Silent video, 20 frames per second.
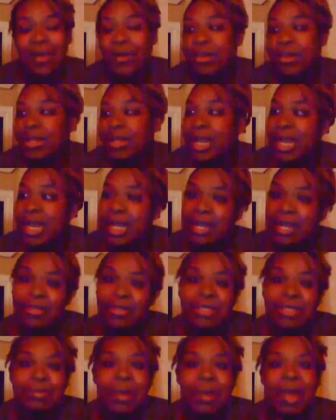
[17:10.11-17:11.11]
Or the lady
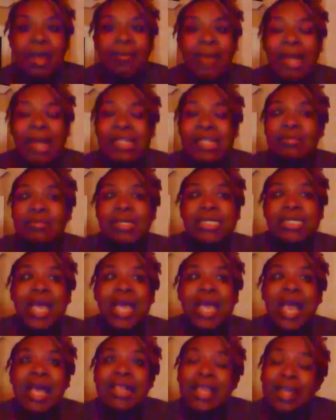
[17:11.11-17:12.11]
responded back to me
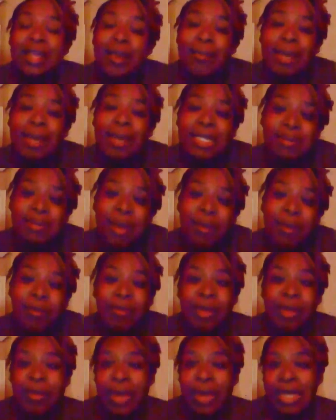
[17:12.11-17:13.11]
saying, I think your best bet will
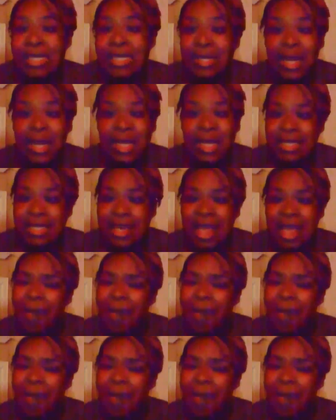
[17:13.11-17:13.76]
be wait till next year.